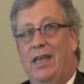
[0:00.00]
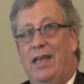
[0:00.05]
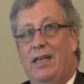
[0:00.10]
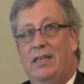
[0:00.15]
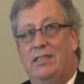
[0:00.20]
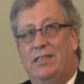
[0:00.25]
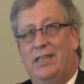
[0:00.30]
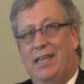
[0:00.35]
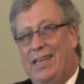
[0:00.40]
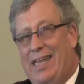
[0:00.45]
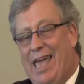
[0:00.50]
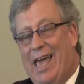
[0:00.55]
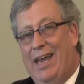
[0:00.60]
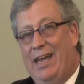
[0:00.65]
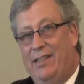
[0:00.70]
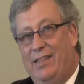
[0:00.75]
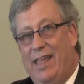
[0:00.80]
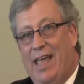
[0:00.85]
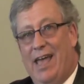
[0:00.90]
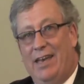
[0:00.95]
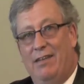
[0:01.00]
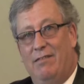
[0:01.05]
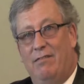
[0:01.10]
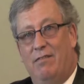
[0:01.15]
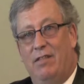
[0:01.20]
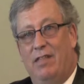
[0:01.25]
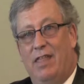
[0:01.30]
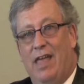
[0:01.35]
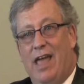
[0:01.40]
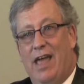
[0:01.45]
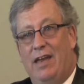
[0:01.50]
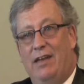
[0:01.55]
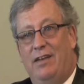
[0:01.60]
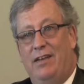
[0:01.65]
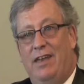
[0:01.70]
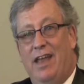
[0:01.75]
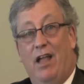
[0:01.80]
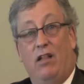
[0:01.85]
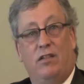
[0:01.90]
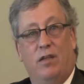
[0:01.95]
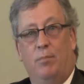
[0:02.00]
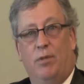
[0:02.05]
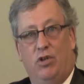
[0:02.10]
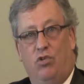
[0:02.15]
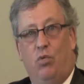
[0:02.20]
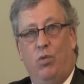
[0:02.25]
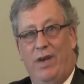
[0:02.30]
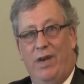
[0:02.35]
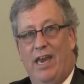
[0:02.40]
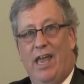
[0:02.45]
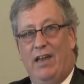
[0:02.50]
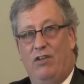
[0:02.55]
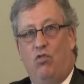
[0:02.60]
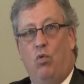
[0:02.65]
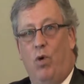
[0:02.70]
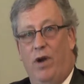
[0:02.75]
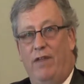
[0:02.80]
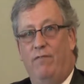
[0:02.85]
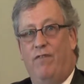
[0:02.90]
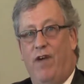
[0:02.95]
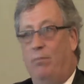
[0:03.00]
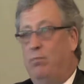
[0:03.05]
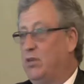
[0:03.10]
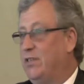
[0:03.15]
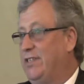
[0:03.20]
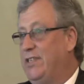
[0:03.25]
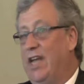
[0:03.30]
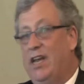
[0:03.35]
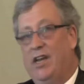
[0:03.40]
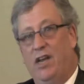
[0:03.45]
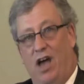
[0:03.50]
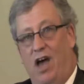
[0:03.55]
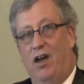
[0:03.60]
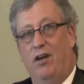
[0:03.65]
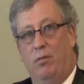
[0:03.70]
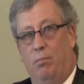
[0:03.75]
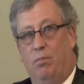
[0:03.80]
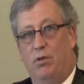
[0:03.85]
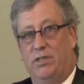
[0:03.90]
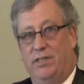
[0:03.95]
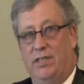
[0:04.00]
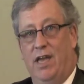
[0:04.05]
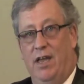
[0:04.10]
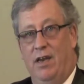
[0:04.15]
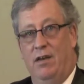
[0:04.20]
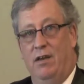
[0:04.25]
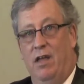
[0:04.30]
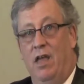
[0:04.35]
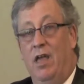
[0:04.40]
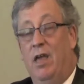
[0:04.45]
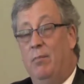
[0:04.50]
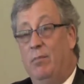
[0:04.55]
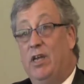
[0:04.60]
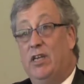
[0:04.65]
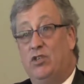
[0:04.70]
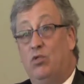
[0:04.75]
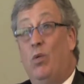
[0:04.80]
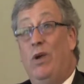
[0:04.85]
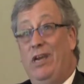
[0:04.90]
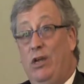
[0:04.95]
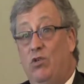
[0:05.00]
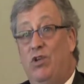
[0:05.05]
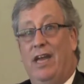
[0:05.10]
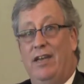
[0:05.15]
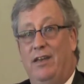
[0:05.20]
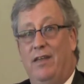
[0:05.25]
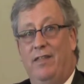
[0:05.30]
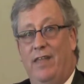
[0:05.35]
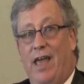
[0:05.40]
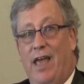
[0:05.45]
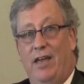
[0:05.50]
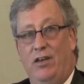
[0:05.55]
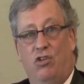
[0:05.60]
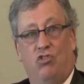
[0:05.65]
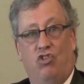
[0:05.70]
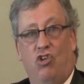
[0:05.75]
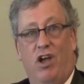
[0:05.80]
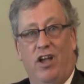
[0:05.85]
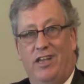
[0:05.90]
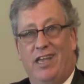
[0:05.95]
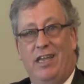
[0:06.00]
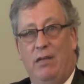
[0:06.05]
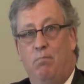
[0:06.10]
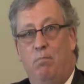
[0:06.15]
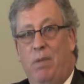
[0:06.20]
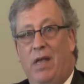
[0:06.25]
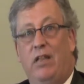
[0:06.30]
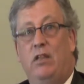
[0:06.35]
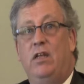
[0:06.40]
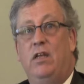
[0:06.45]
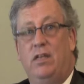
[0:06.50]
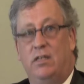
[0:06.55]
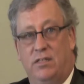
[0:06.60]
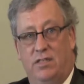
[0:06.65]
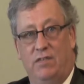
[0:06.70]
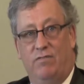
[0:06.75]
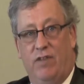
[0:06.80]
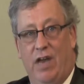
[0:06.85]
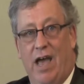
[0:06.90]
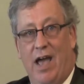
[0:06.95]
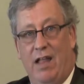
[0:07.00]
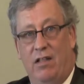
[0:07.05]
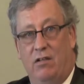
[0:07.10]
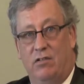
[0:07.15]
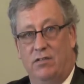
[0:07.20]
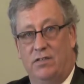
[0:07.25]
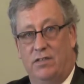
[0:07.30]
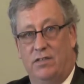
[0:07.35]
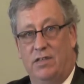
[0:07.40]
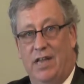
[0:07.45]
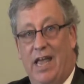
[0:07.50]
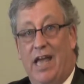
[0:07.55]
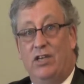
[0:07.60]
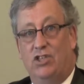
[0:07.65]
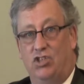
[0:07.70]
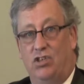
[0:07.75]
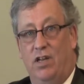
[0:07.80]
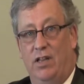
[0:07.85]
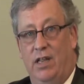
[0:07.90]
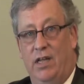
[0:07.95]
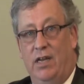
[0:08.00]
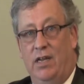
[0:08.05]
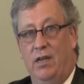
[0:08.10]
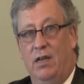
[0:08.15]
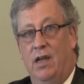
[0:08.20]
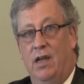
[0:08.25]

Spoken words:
is to get at that delta between that 25% and 100%. Because when you get to that, you're talking billions of dollars nationally.